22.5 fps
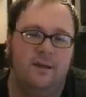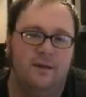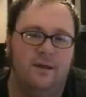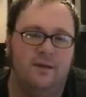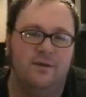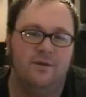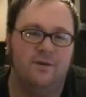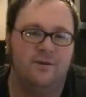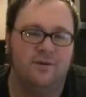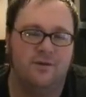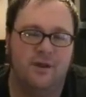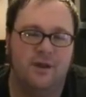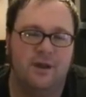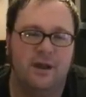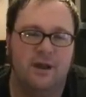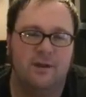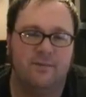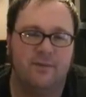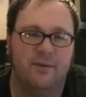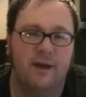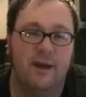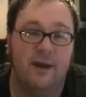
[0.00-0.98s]
Then you're only
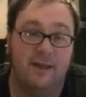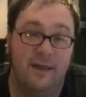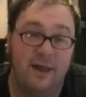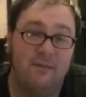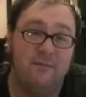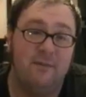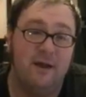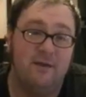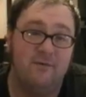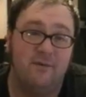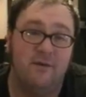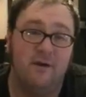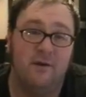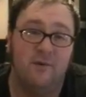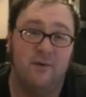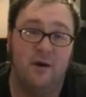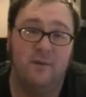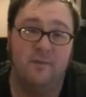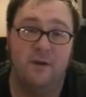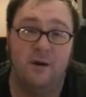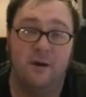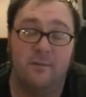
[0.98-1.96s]
going to play, and that might very
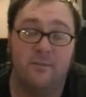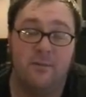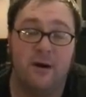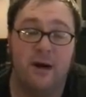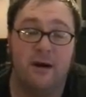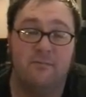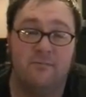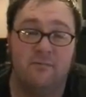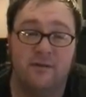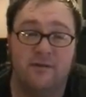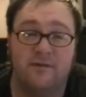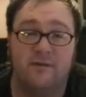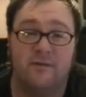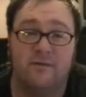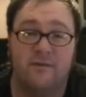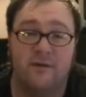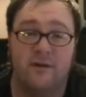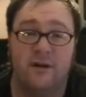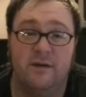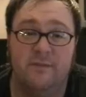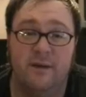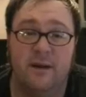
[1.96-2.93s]
well be your problem. It's a
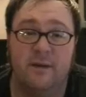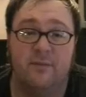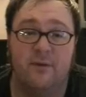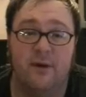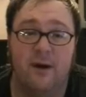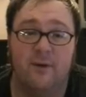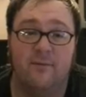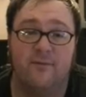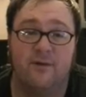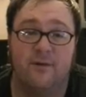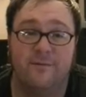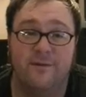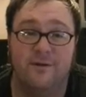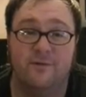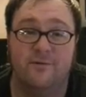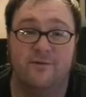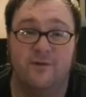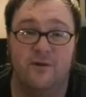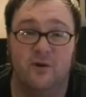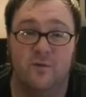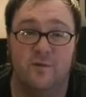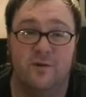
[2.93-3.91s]
very big problem for
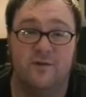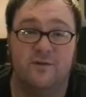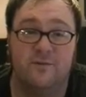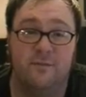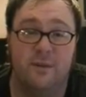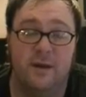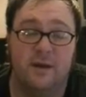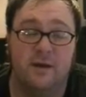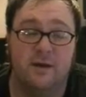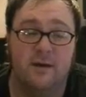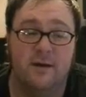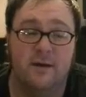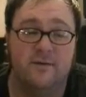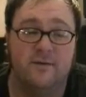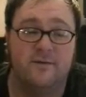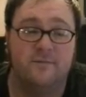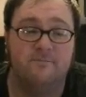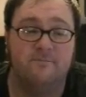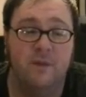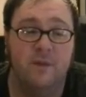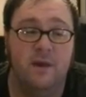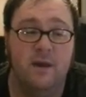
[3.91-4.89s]
most tubists,
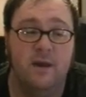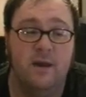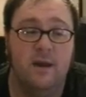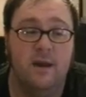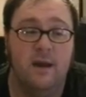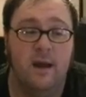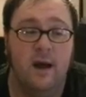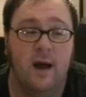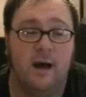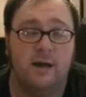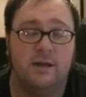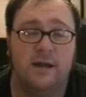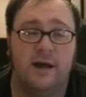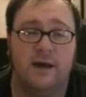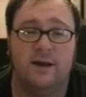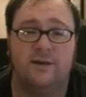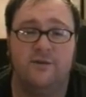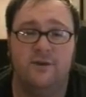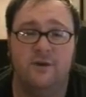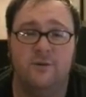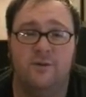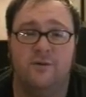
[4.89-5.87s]
because a
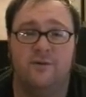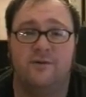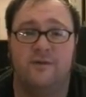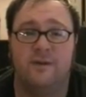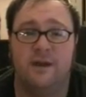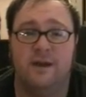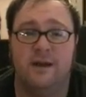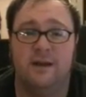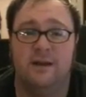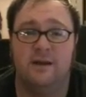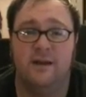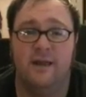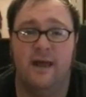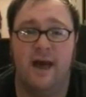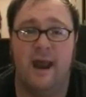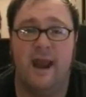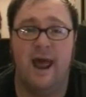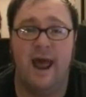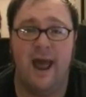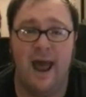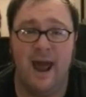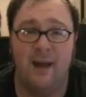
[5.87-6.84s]
lot of tubists get into
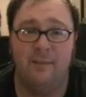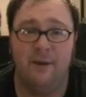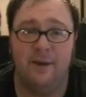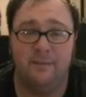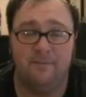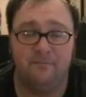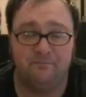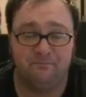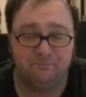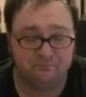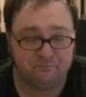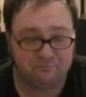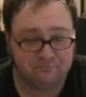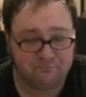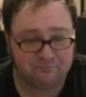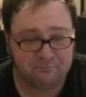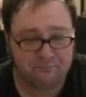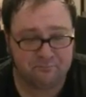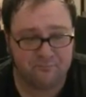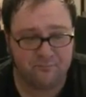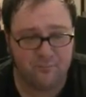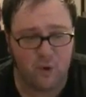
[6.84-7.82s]
that habit
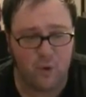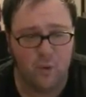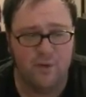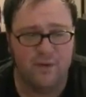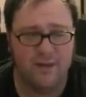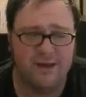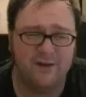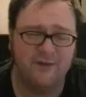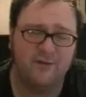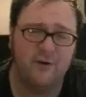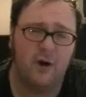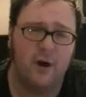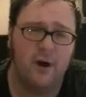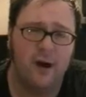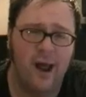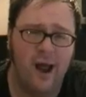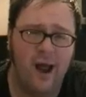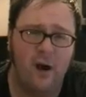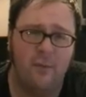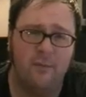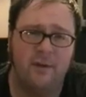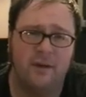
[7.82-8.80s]
when they start
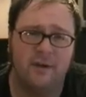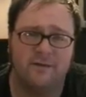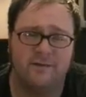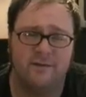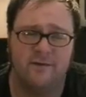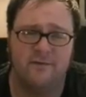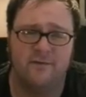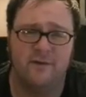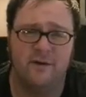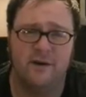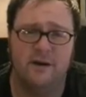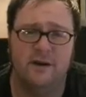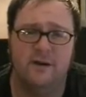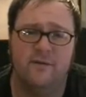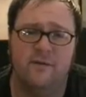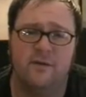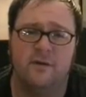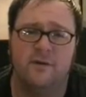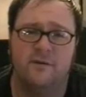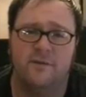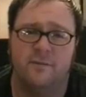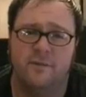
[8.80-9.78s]
out, because it's very
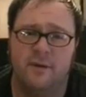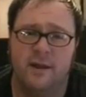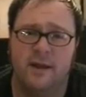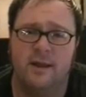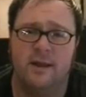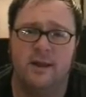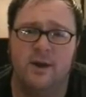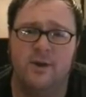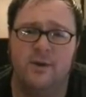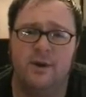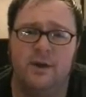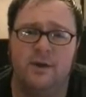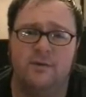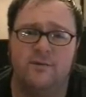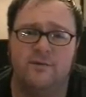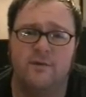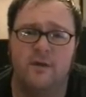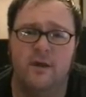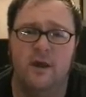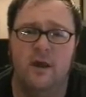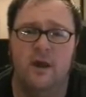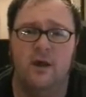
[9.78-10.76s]
difficult to play low
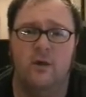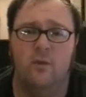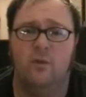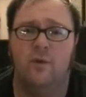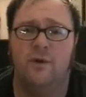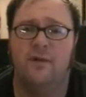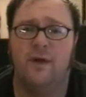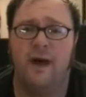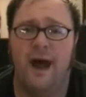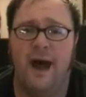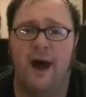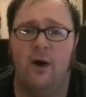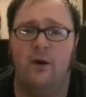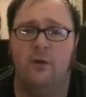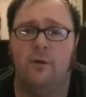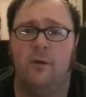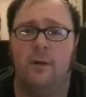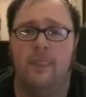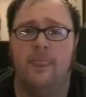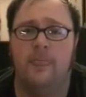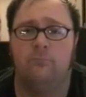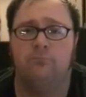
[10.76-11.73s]
notes
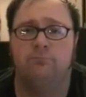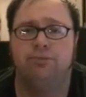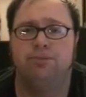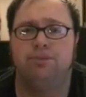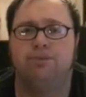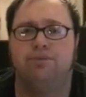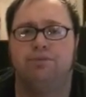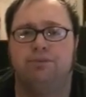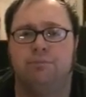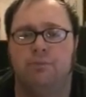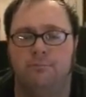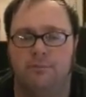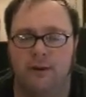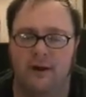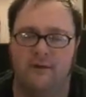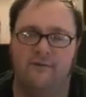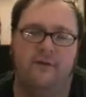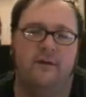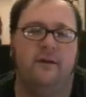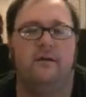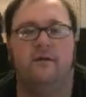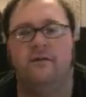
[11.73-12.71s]
without
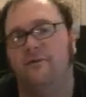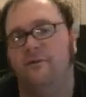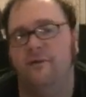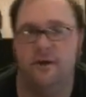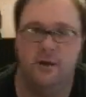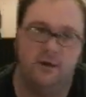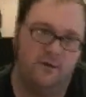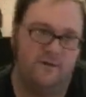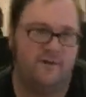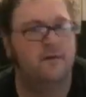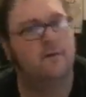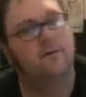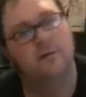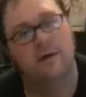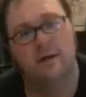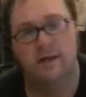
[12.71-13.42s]
puffing your cheeks and